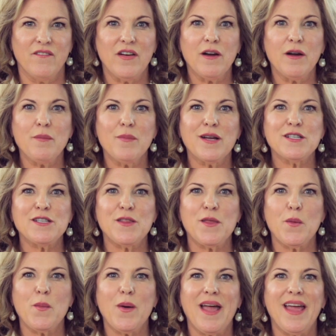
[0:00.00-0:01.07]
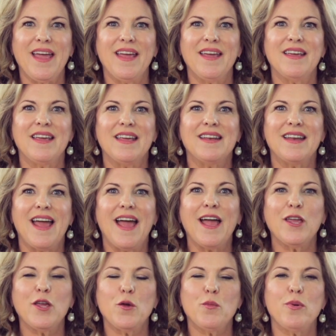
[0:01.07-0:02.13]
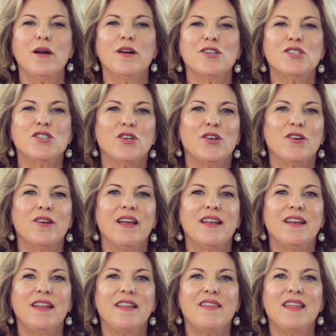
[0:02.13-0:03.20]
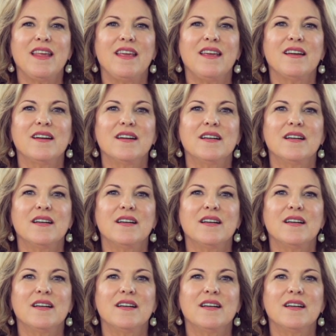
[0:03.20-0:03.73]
Very much the way in acupuncture and in the,